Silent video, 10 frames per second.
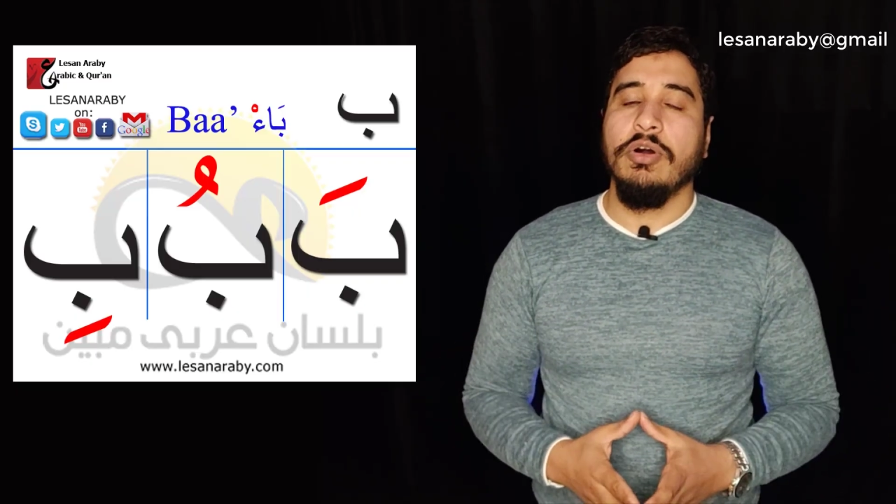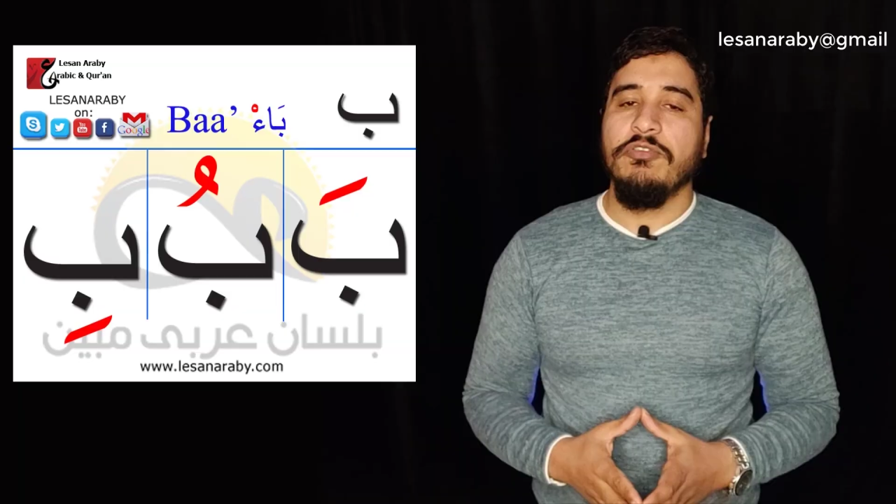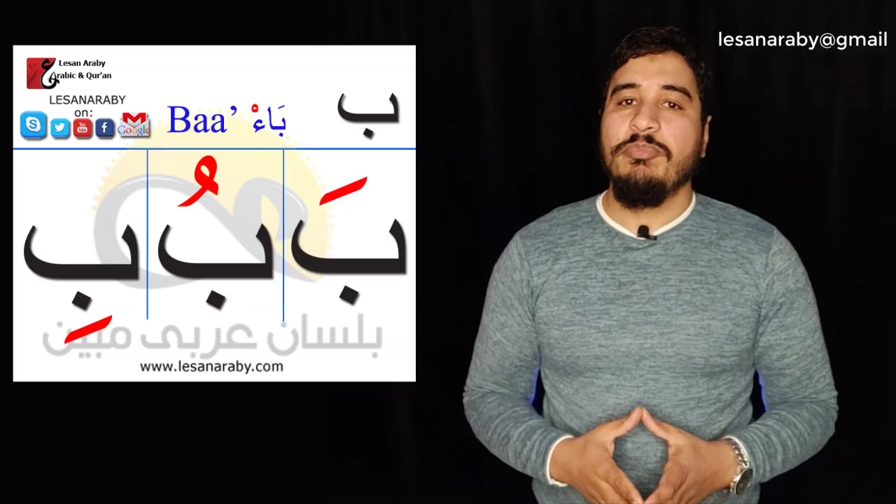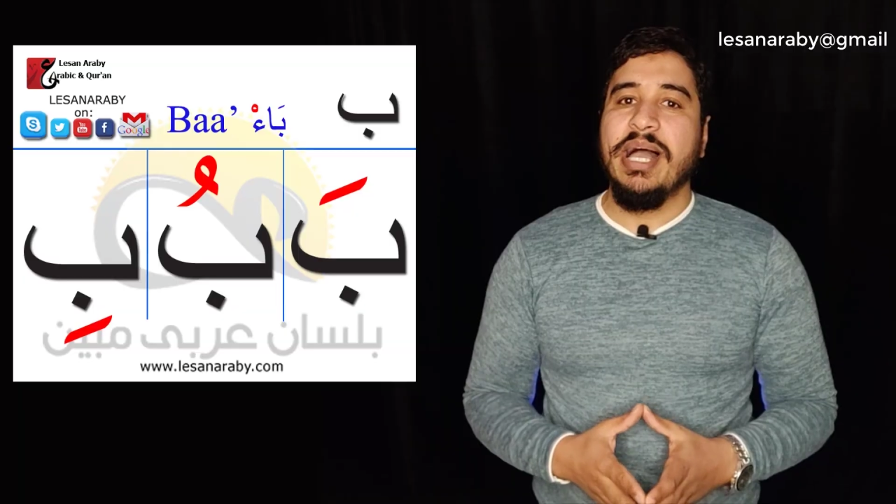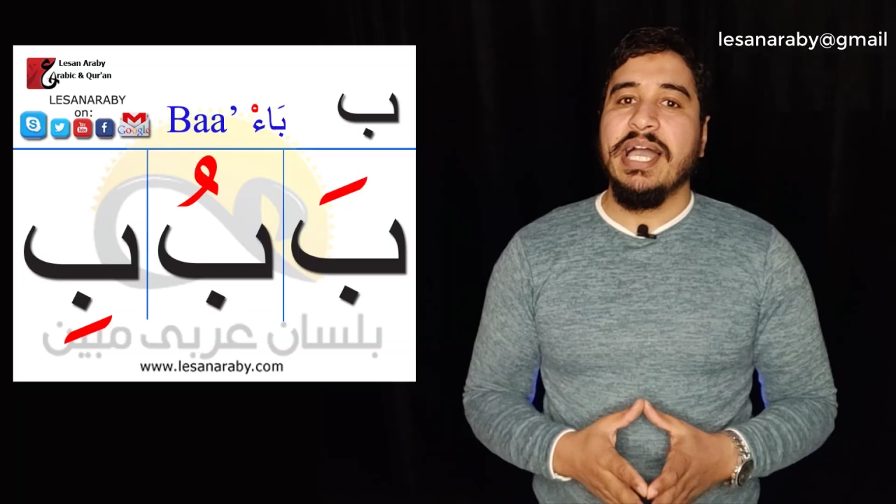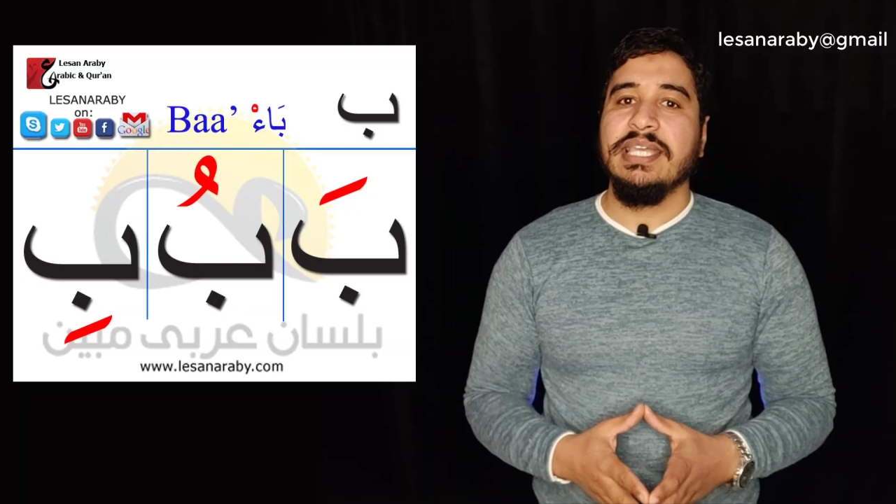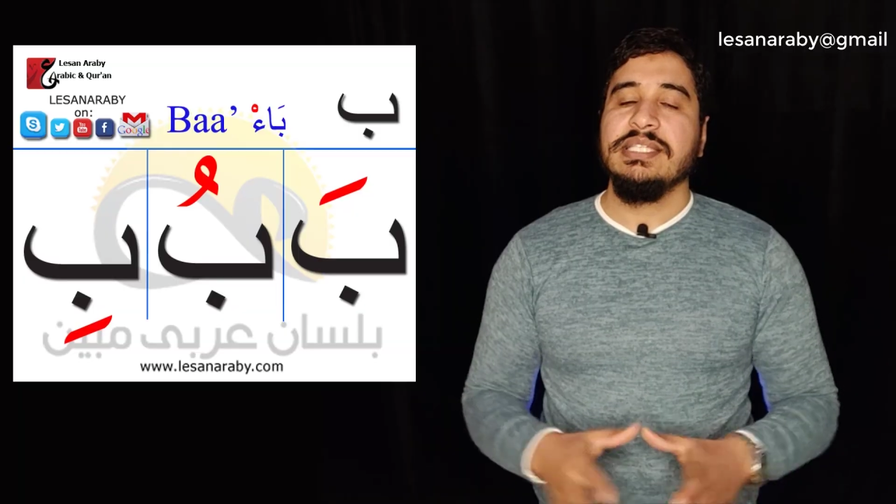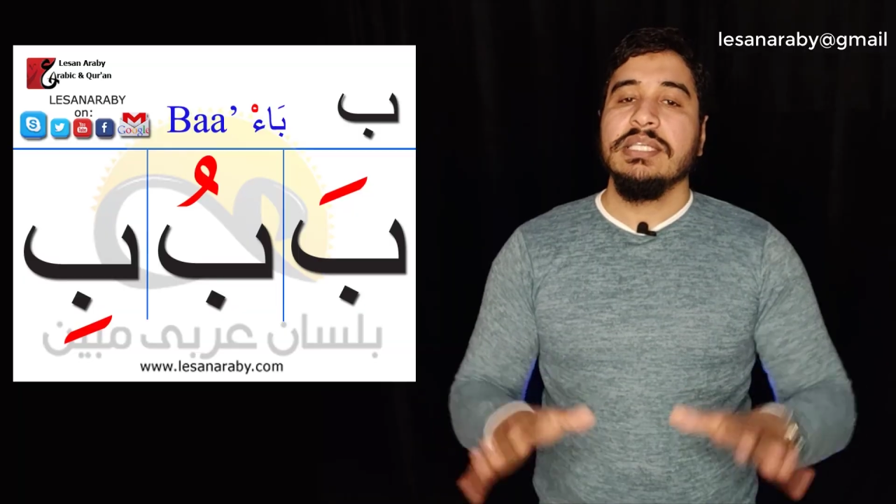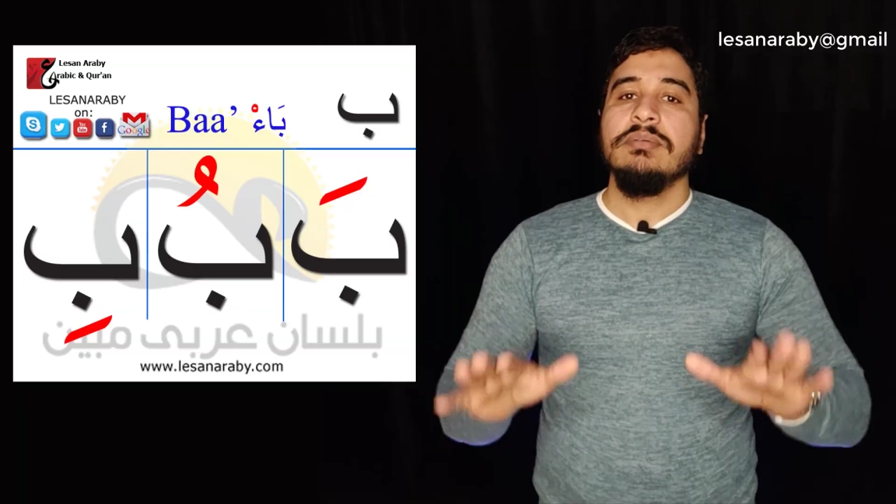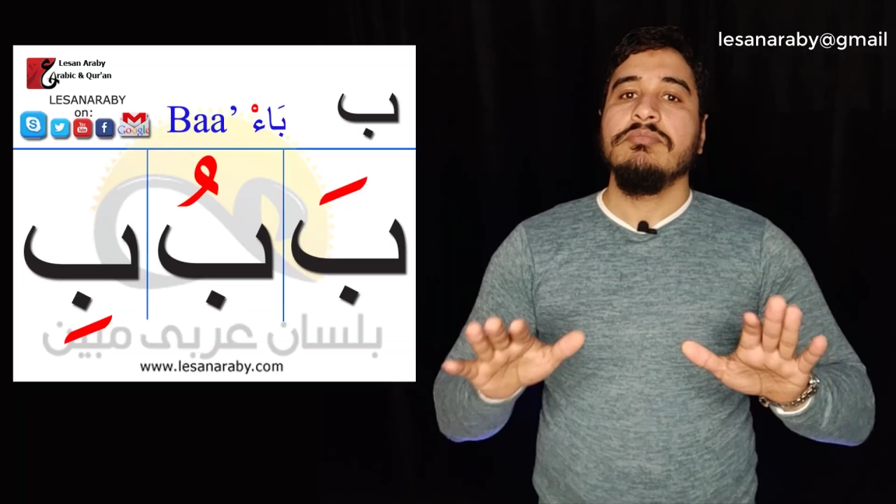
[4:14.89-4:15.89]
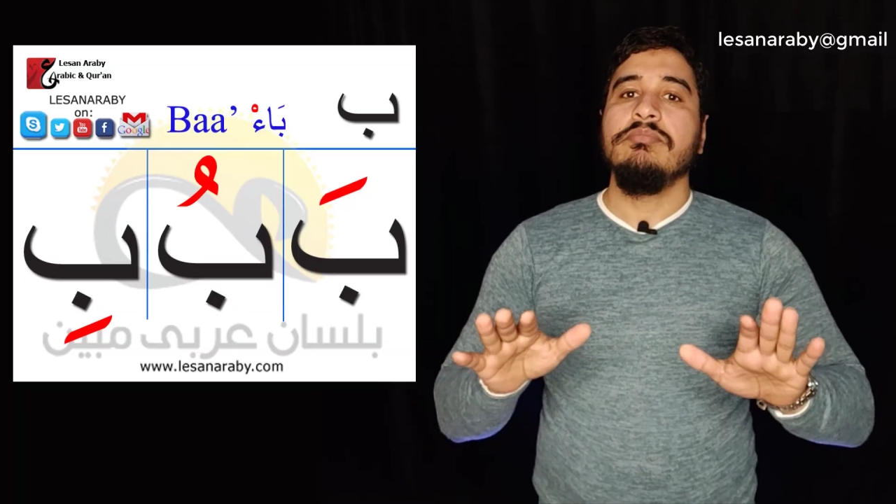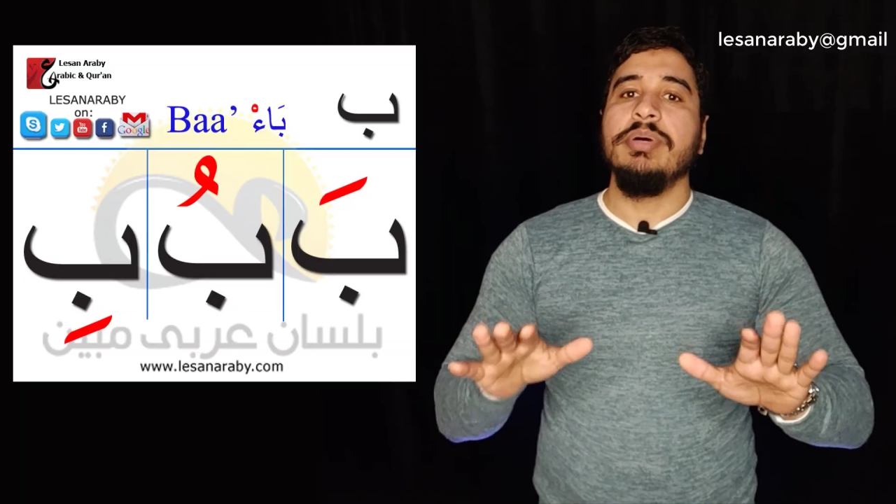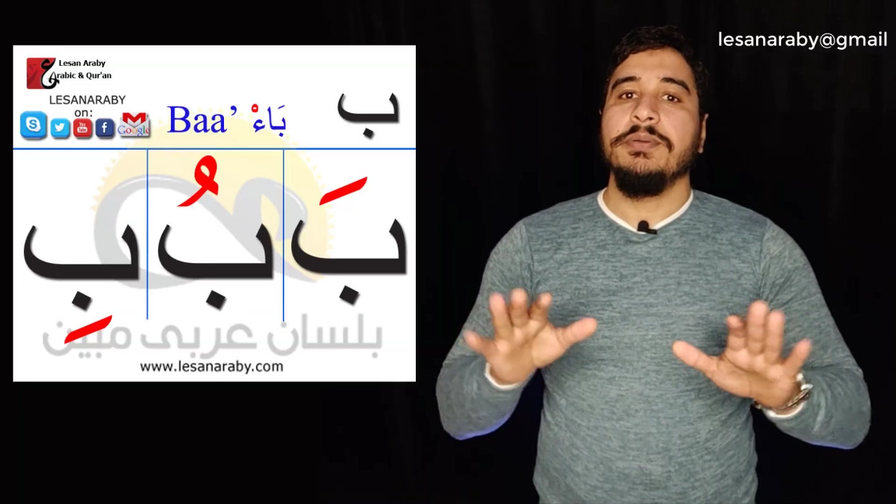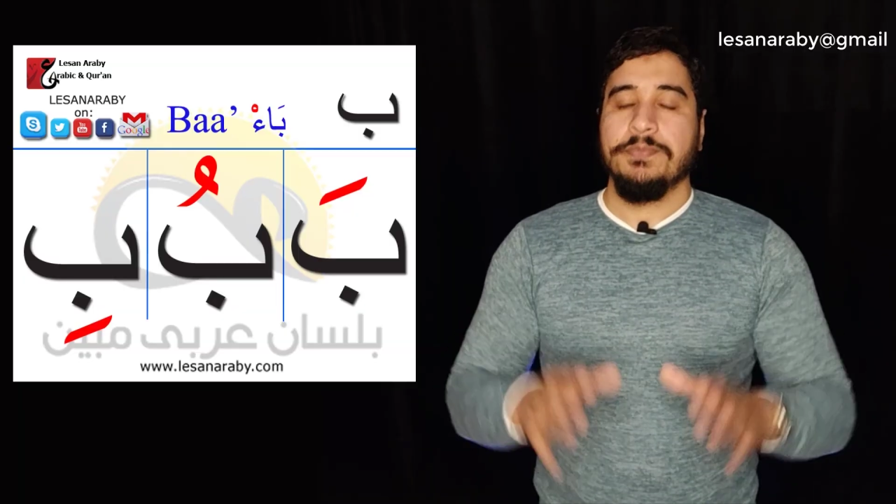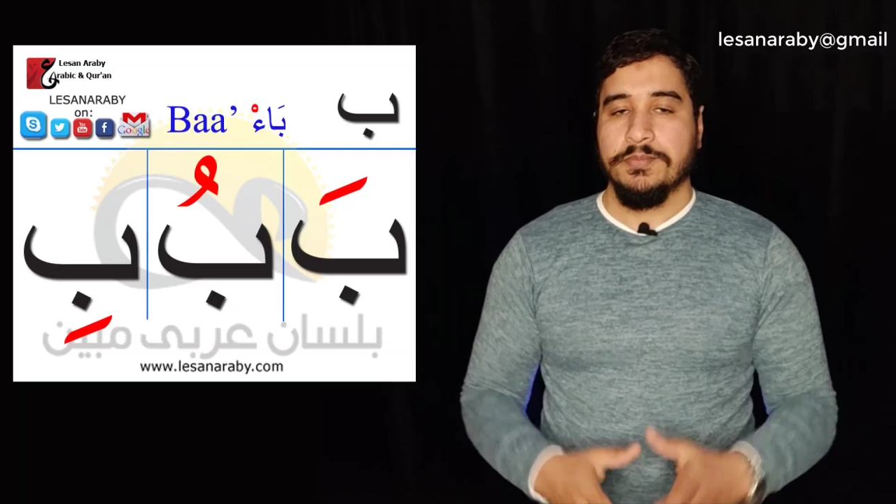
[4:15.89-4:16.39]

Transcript: of ba is b.